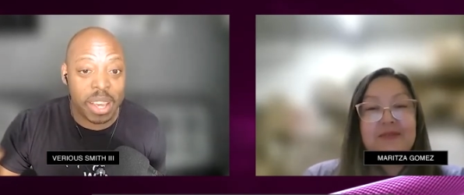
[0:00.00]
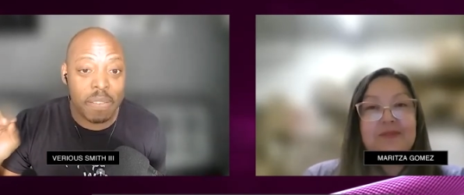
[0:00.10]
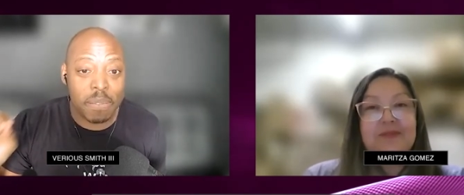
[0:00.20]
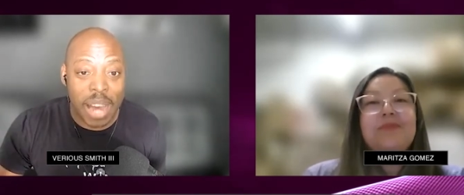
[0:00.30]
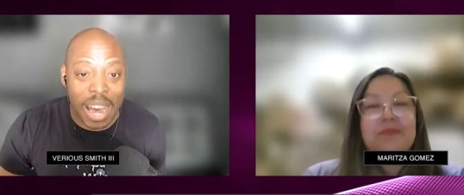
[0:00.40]

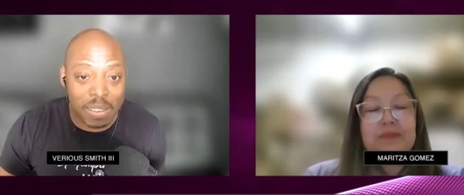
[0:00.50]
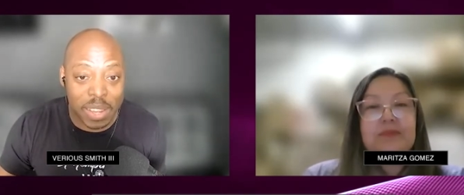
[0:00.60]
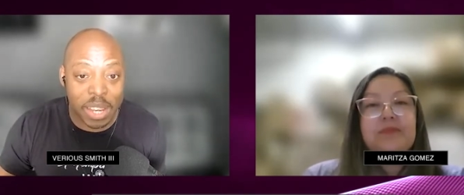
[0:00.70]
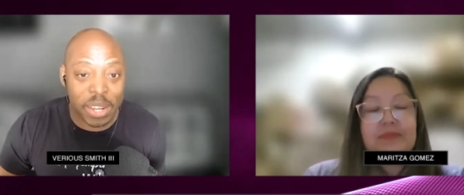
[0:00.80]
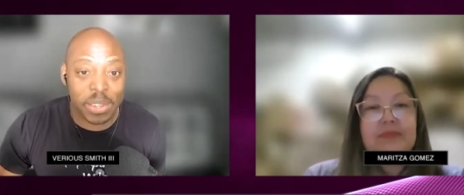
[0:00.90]
Speaker 1: five
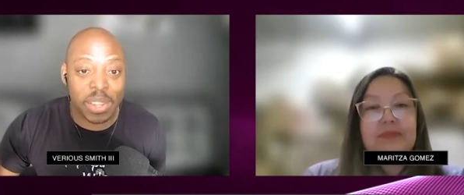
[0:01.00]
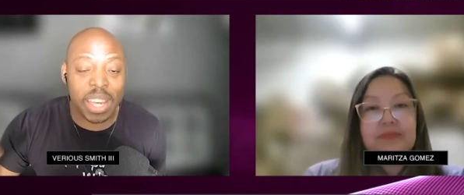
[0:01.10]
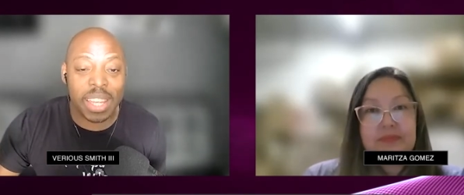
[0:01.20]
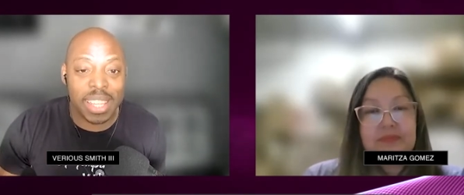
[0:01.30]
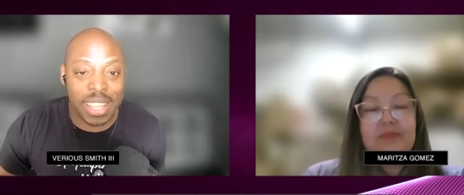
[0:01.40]
years,
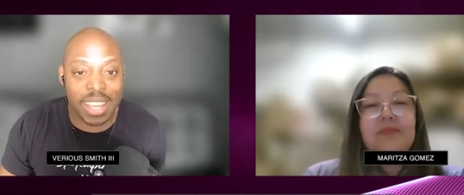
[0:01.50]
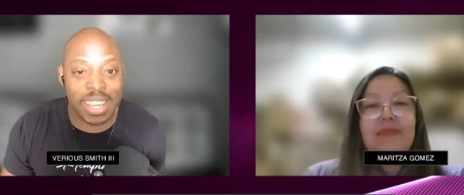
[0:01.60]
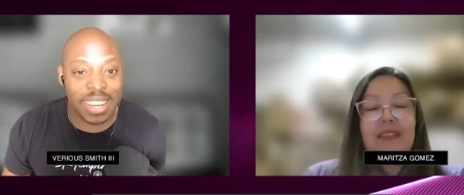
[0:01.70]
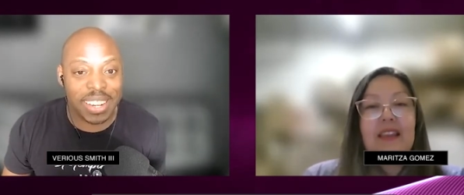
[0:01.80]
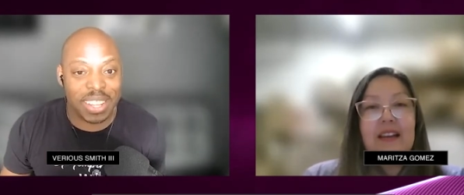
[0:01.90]
and ten
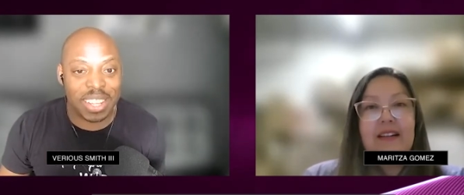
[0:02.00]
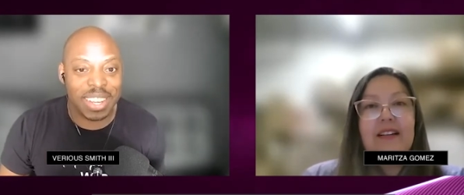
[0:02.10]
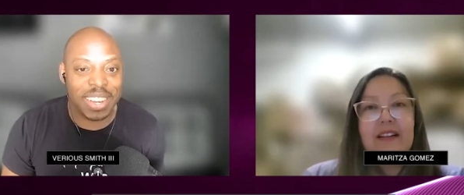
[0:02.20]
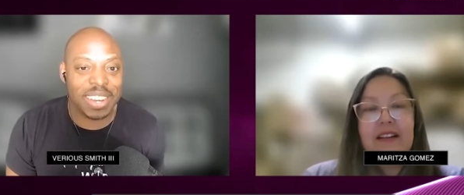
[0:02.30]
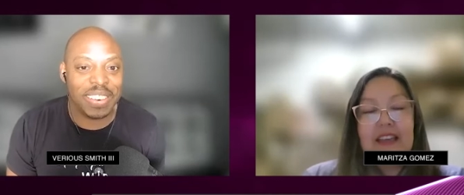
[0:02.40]
years.
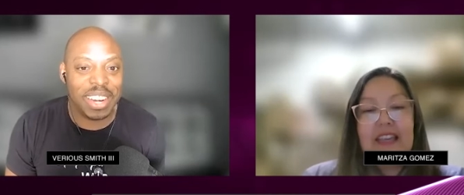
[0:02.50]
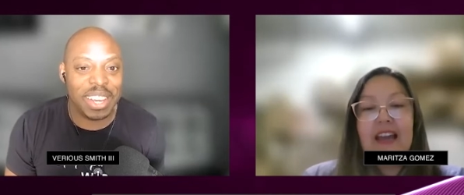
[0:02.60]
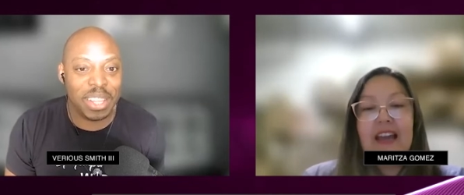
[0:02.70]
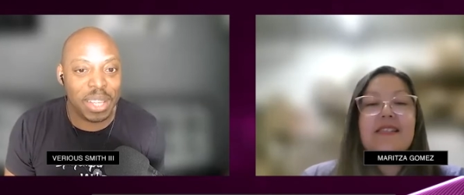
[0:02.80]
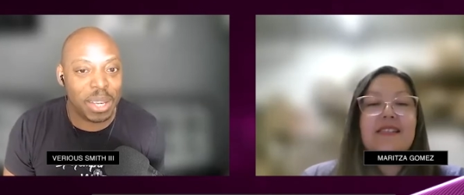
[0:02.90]
What do you
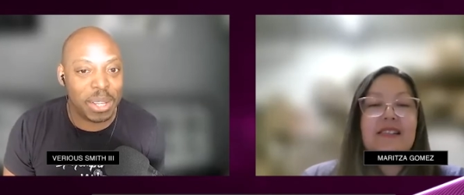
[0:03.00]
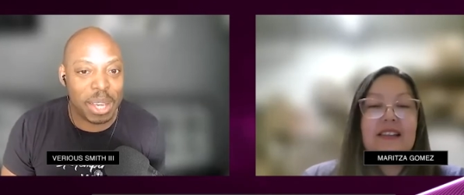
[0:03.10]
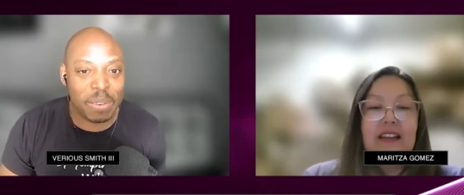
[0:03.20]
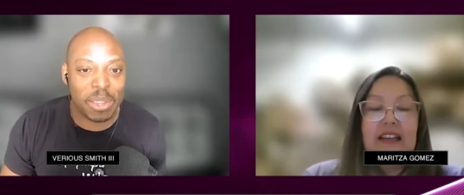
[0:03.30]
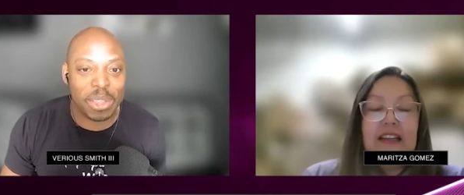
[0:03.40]
yes. see
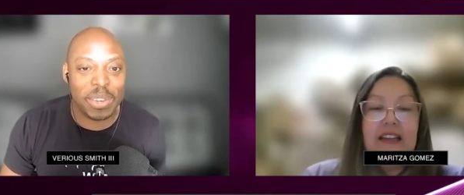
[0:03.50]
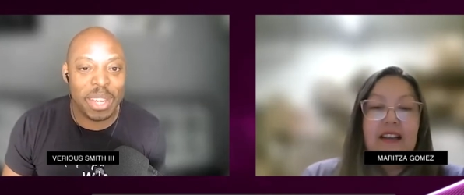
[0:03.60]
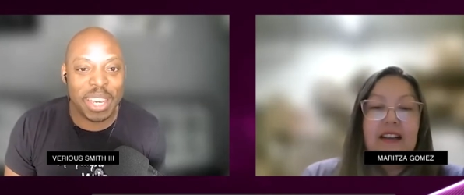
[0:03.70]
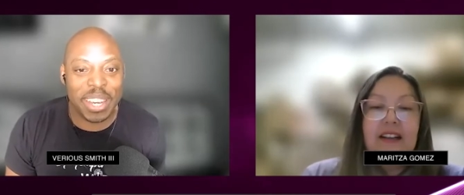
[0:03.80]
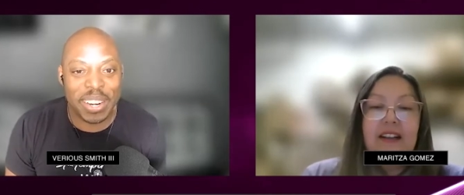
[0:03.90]
yourself in three
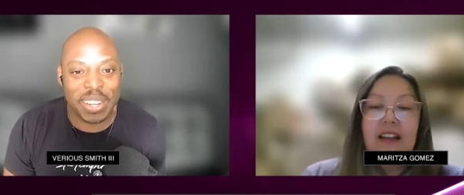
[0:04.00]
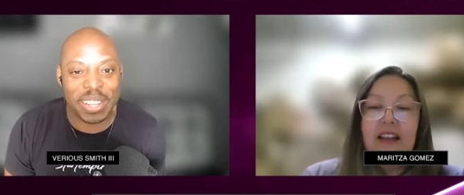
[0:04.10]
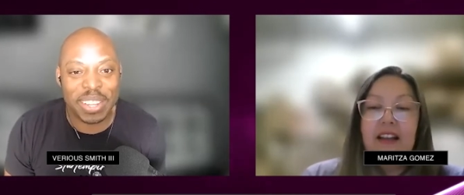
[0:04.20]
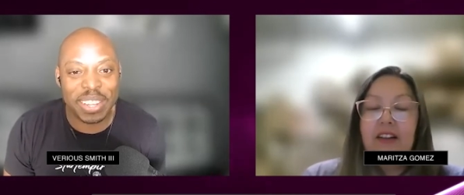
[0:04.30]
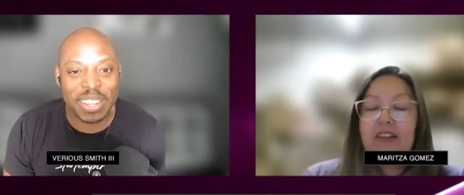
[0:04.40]
years?
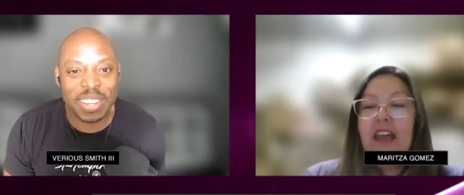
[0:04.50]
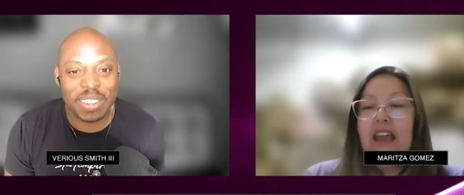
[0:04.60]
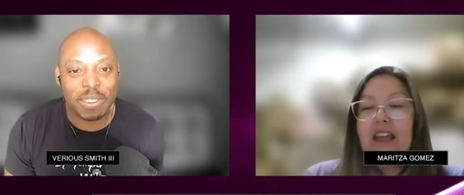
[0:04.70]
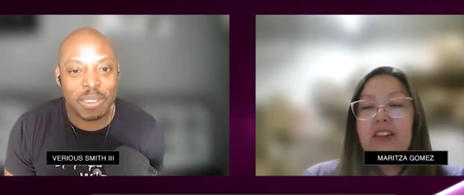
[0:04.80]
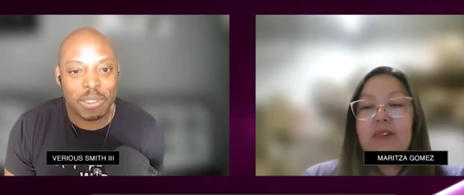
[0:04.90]
Speaker 2: Okay,
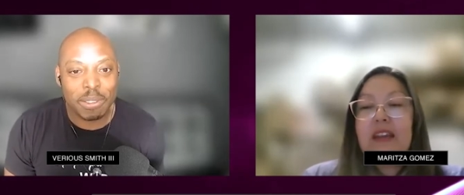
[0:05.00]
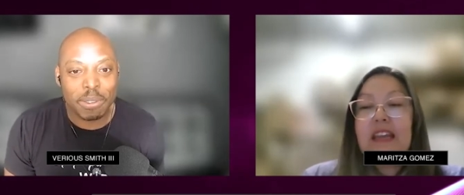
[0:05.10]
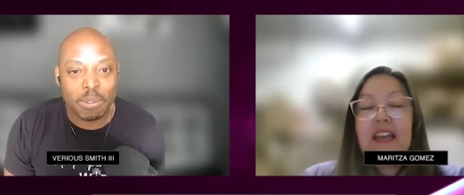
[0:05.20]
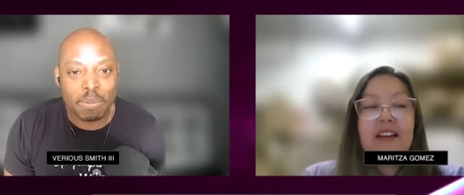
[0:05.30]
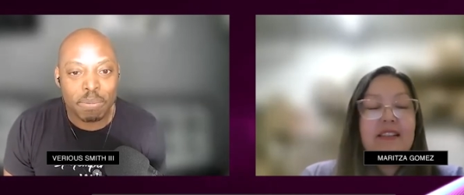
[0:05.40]
in three
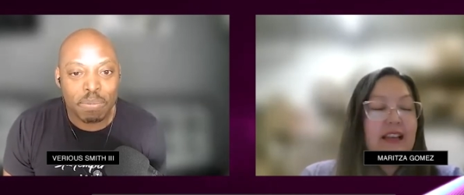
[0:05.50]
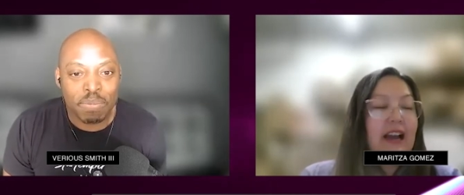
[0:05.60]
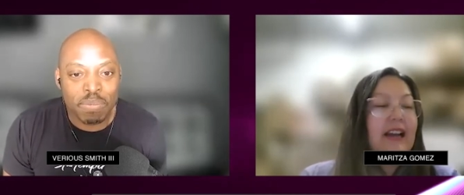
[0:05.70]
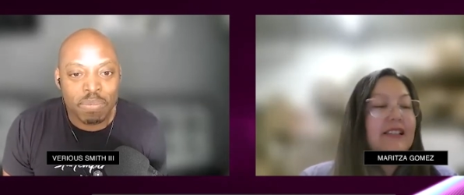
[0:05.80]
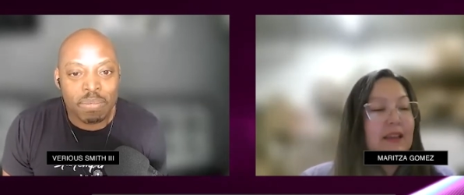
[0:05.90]
years,
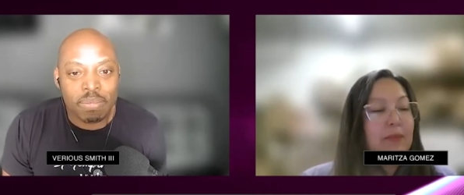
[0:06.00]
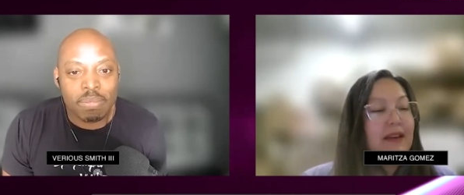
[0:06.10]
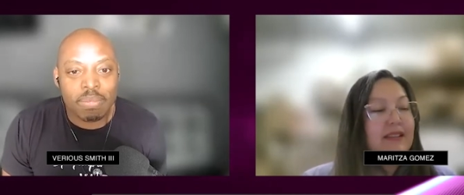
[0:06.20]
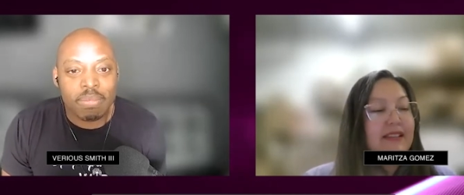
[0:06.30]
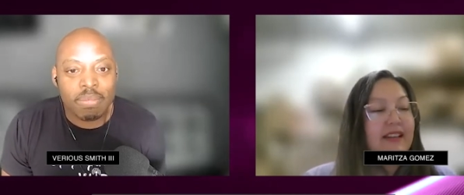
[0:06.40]
I see
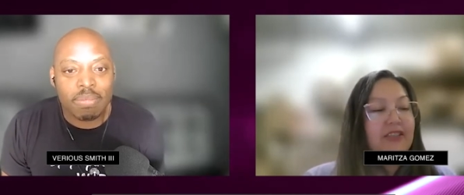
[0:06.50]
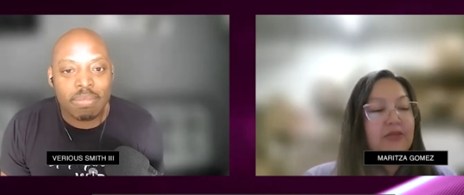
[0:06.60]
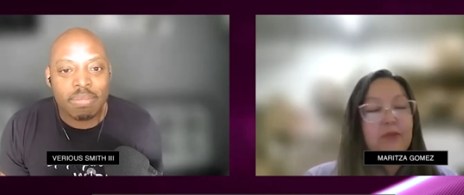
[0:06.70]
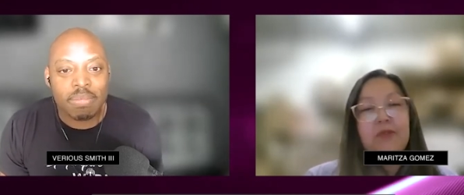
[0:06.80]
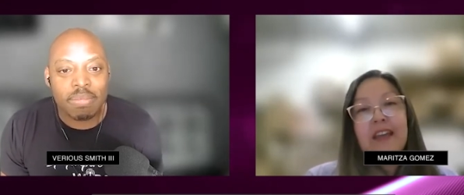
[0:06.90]

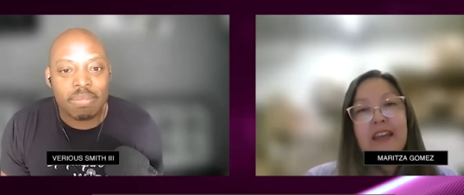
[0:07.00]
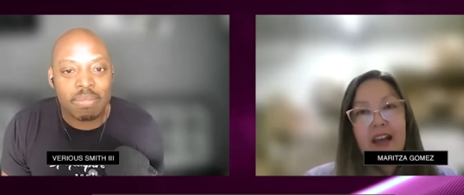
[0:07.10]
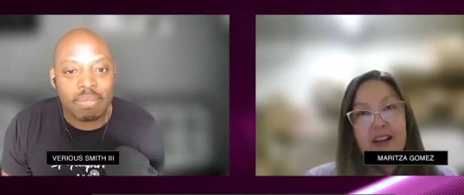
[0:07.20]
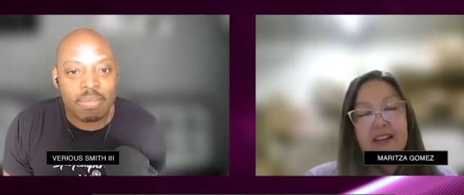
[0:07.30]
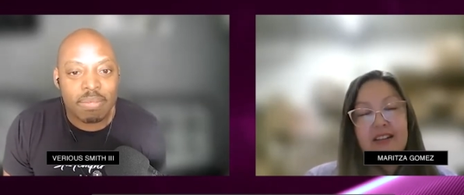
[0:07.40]
myself moving
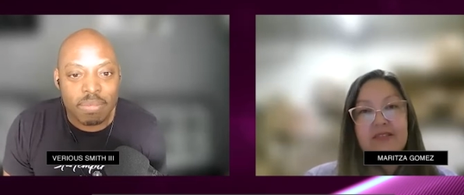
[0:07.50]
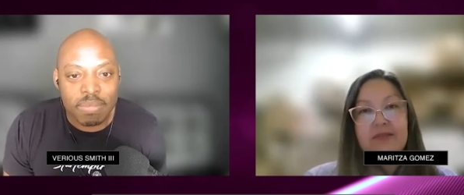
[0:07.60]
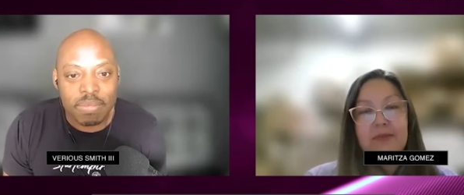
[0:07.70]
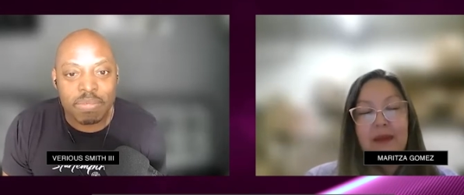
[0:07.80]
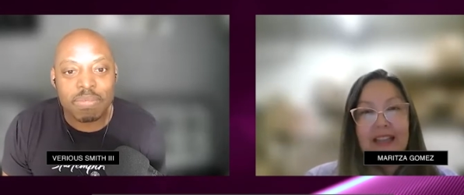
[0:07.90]
out of
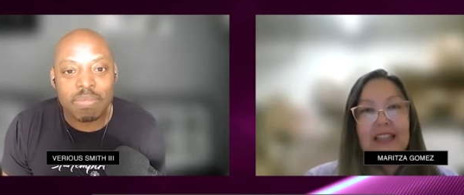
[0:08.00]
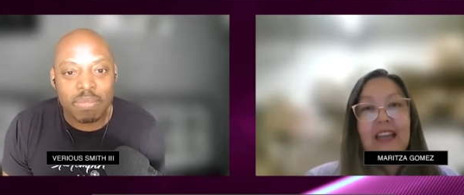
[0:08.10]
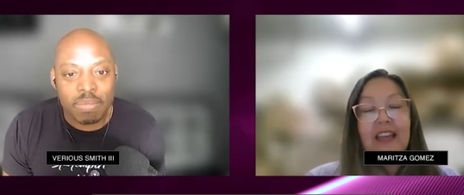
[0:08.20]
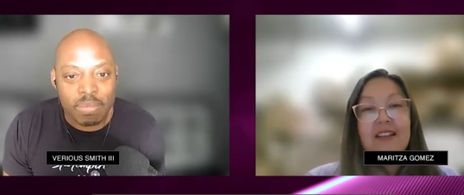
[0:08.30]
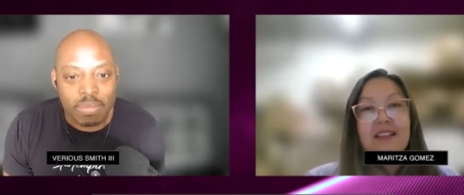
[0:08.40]
my
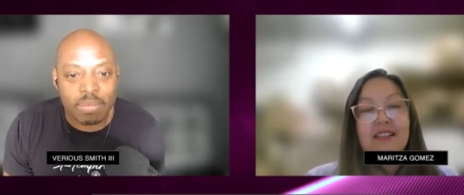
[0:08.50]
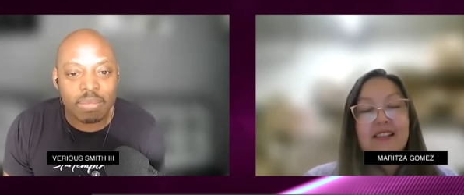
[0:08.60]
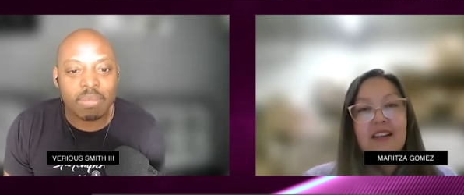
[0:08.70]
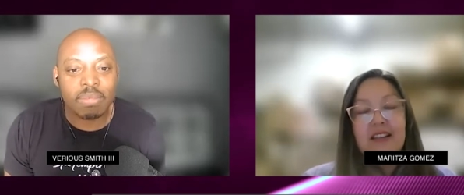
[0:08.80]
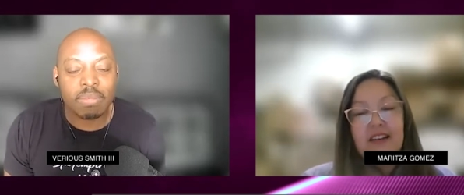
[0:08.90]
lease
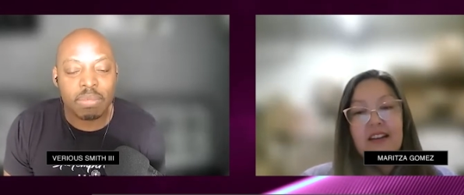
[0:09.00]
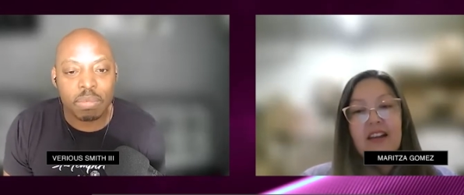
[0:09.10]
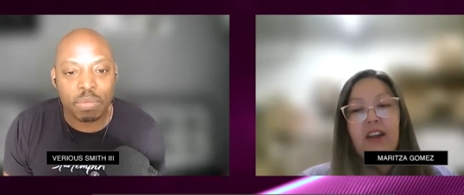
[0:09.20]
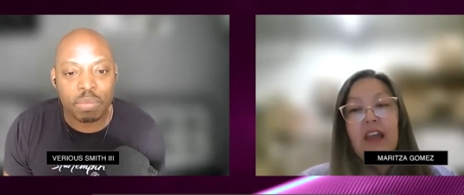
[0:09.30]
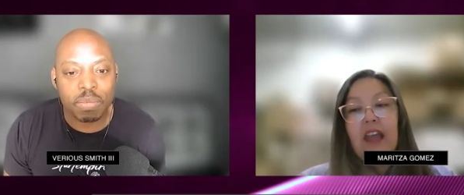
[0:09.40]

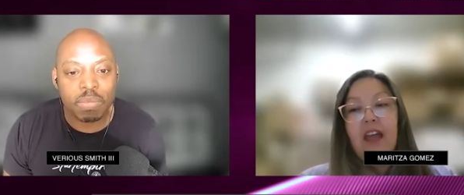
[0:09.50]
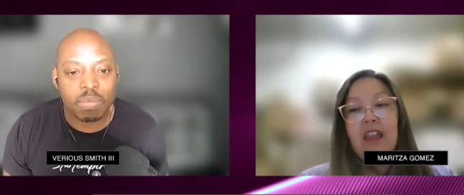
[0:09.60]
and